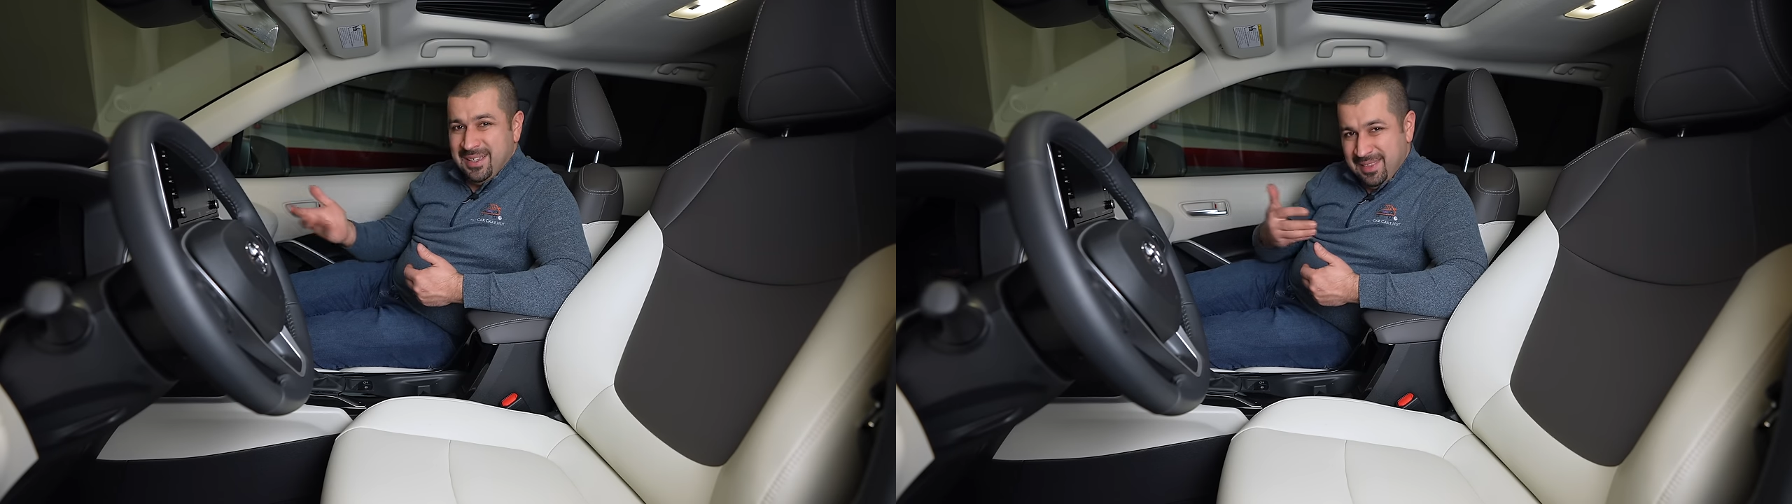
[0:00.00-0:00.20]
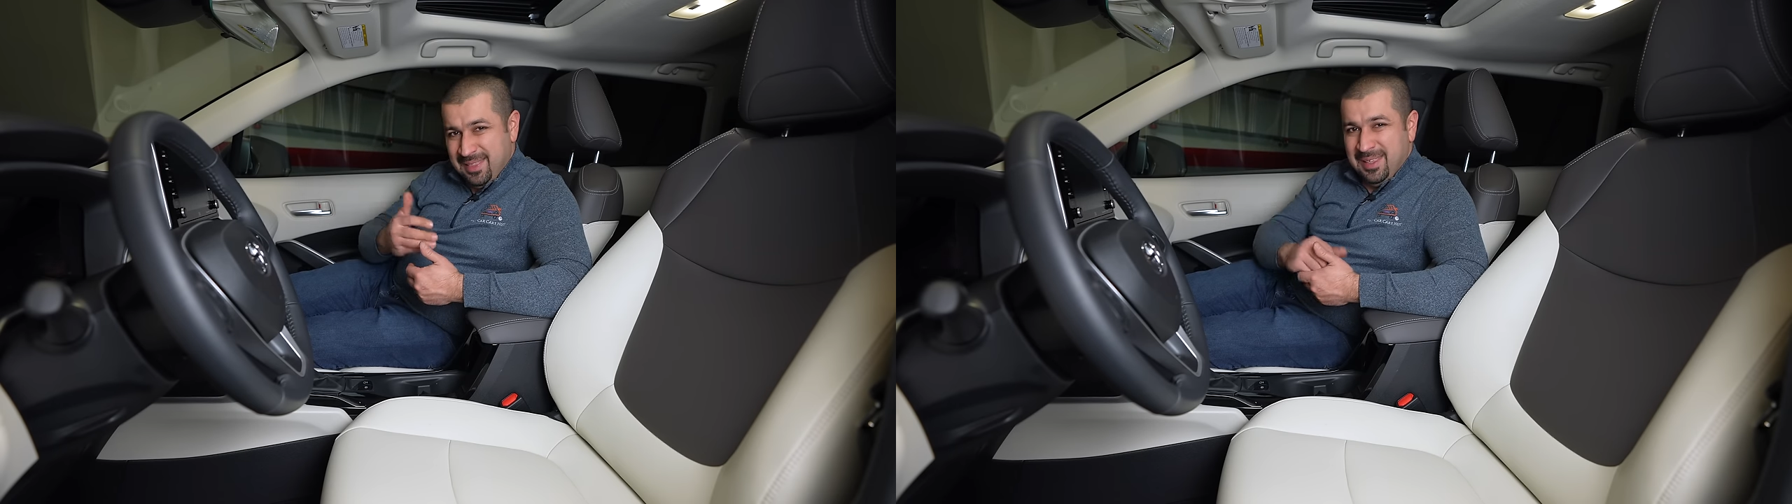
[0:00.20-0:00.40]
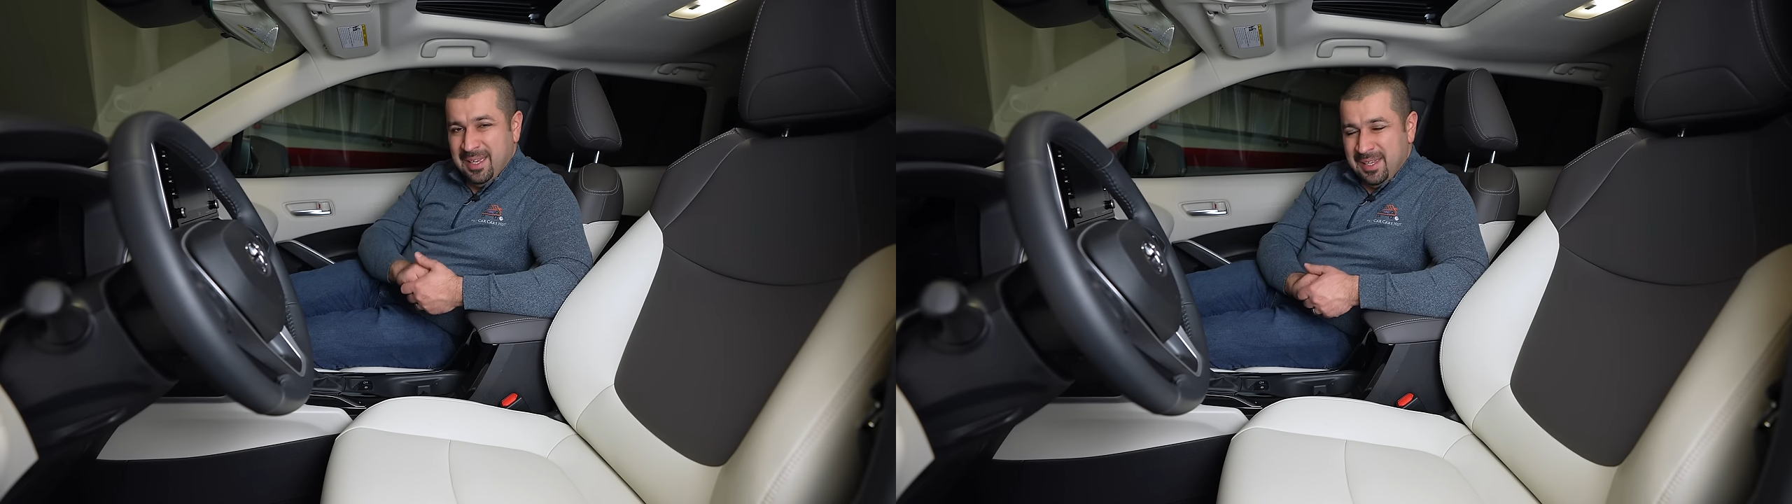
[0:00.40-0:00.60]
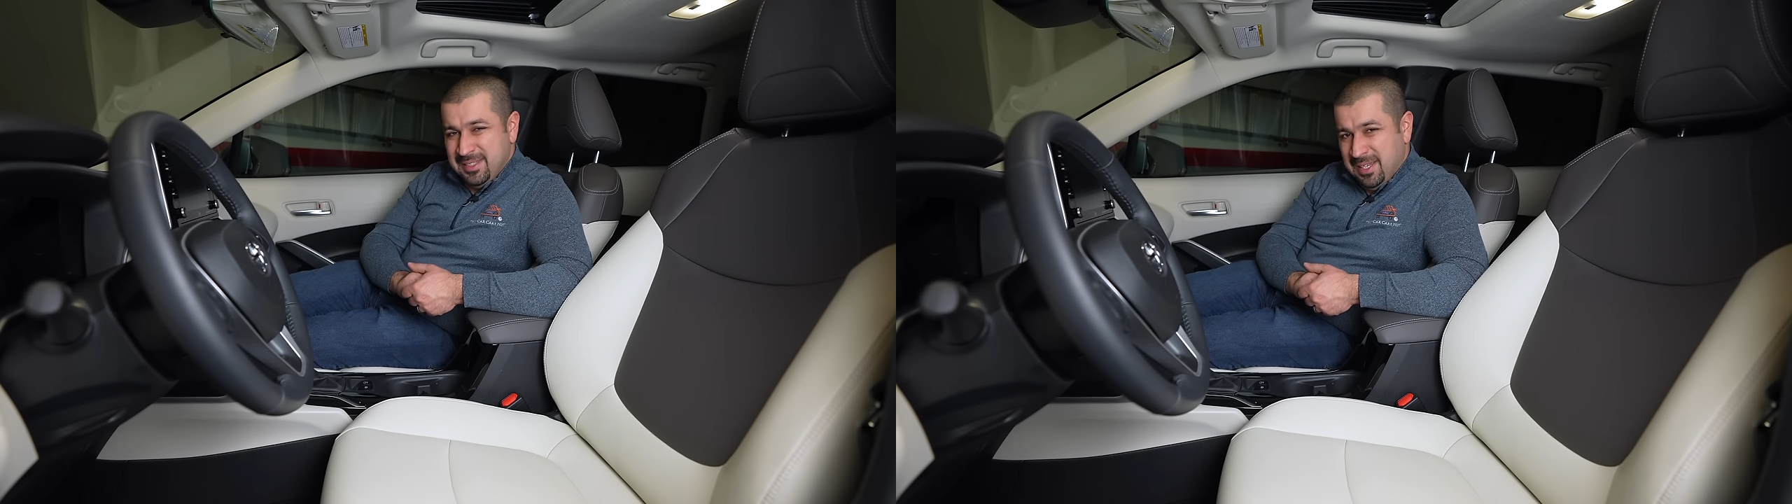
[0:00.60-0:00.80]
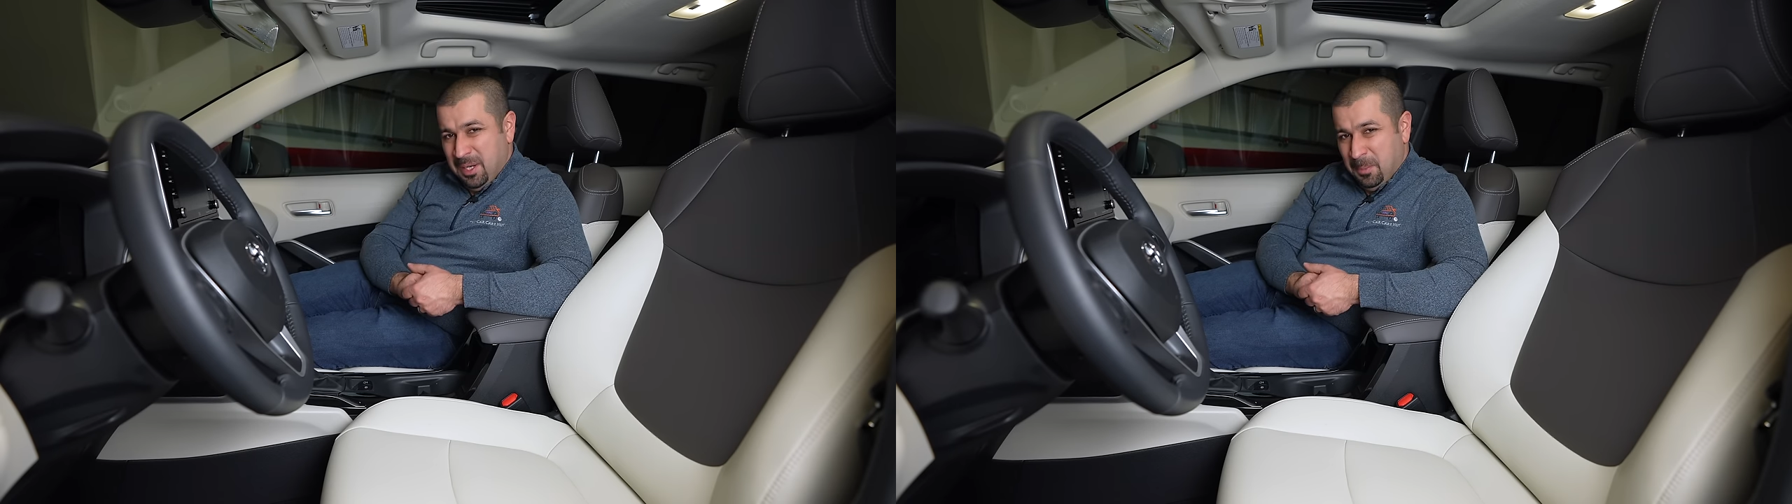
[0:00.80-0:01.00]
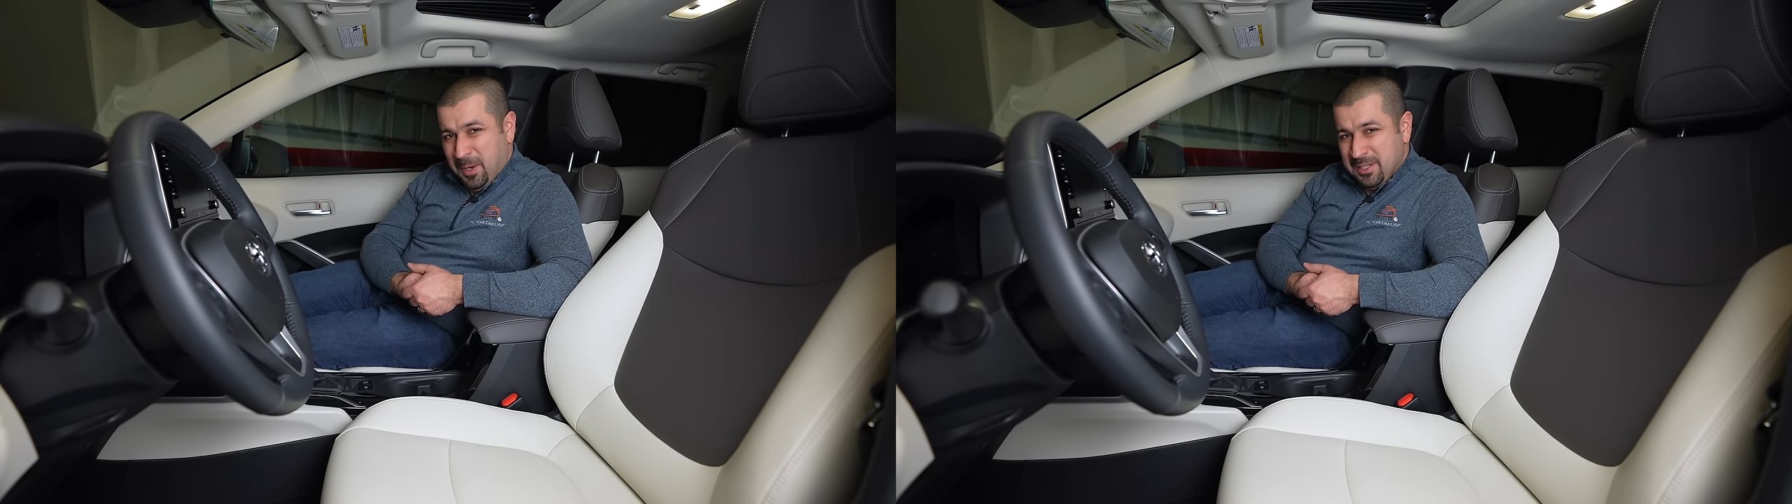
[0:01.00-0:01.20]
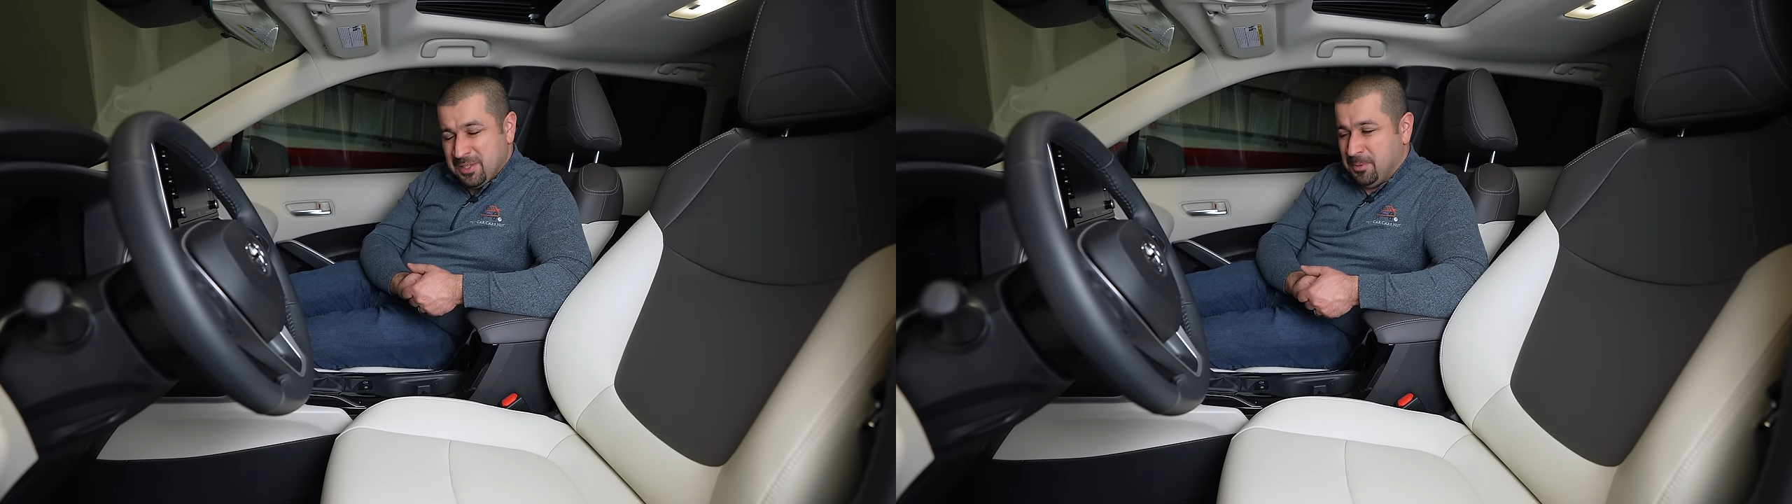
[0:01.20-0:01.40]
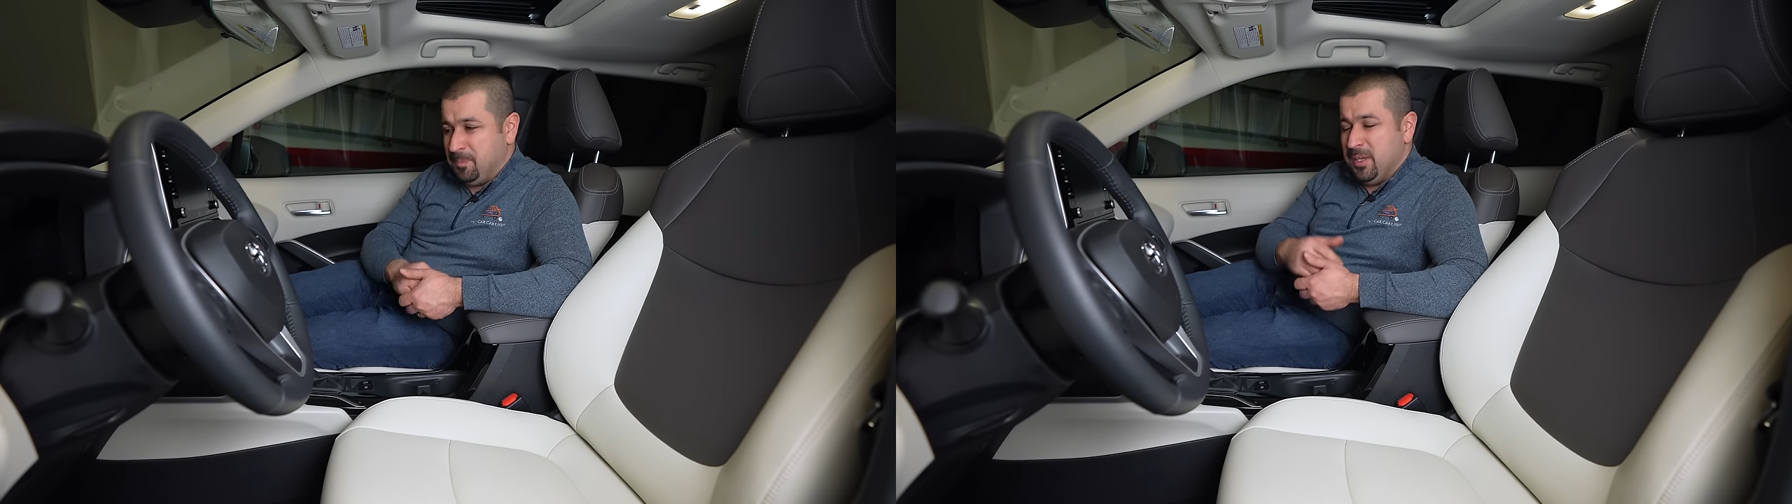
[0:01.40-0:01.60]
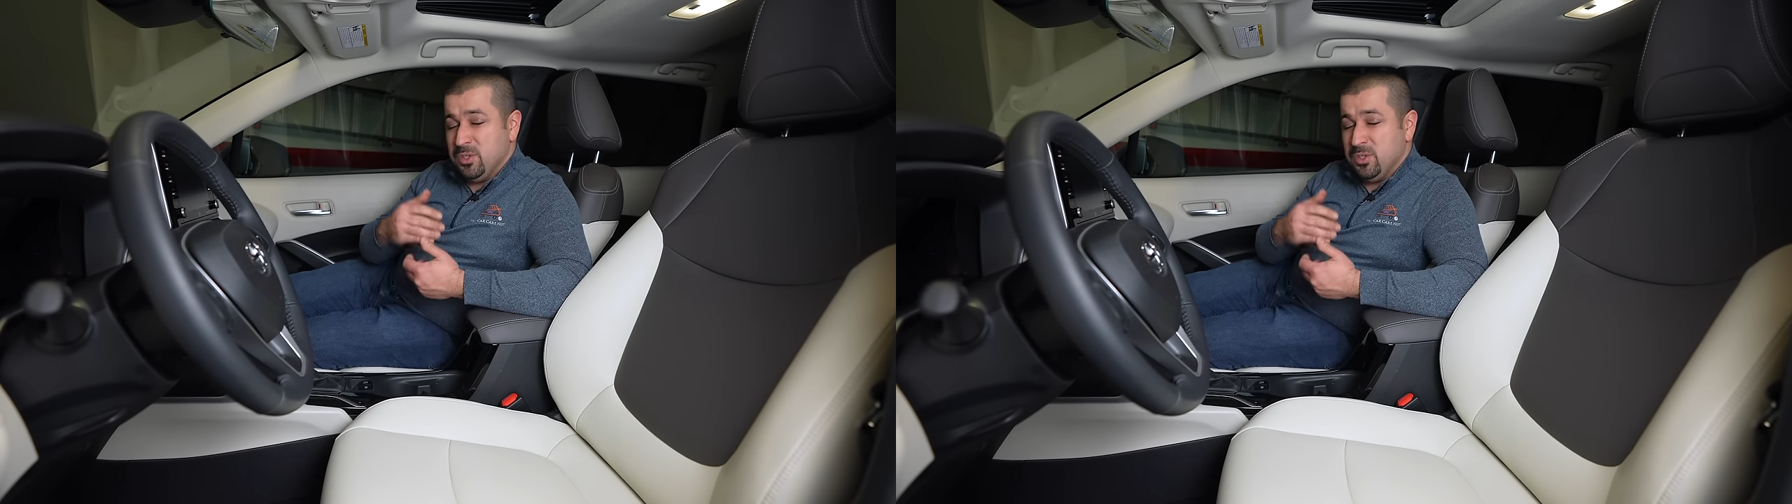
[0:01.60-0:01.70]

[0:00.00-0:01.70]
the A C compressor.